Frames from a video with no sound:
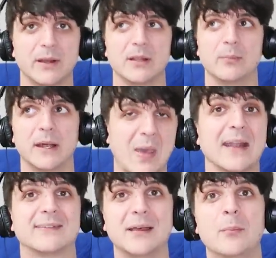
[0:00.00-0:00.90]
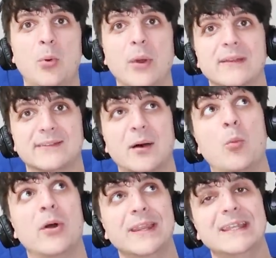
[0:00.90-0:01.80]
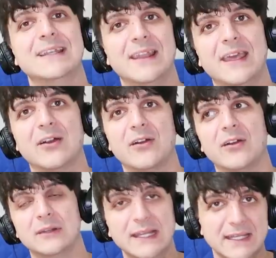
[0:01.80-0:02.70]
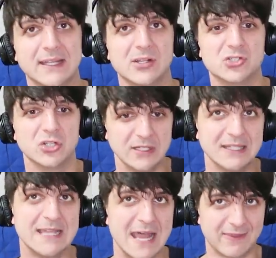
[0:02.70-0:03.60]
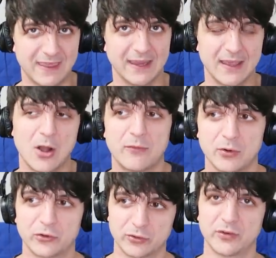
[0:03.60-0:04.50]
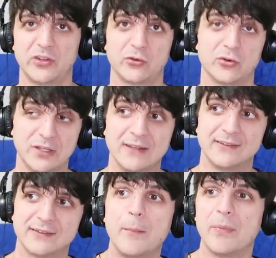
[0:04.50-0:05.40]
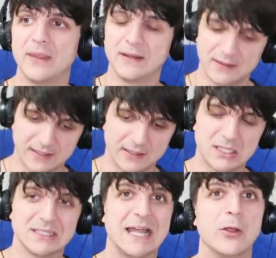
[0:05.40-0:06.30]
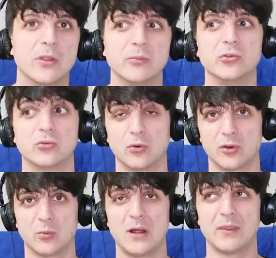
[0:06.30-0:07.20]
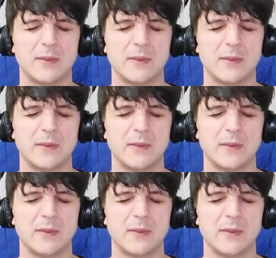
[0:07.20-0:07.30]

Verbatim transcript: money, but at some point, someone in their lineage did that thing and offered services or did something that allowed them to grow their wealth.